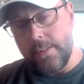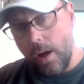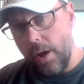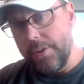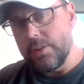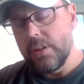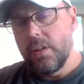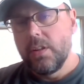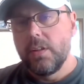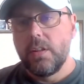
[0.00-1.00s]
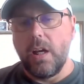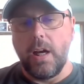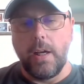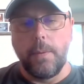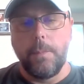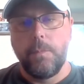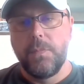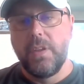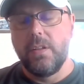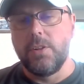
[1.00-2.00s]
does
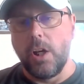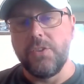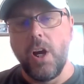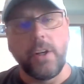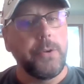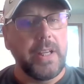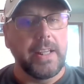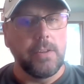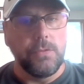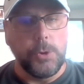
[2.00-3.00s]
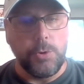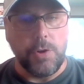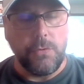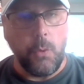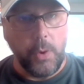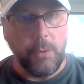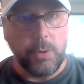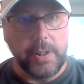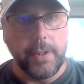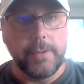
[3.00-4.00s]
not create confusion for the
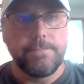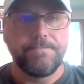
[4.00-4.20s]
reader.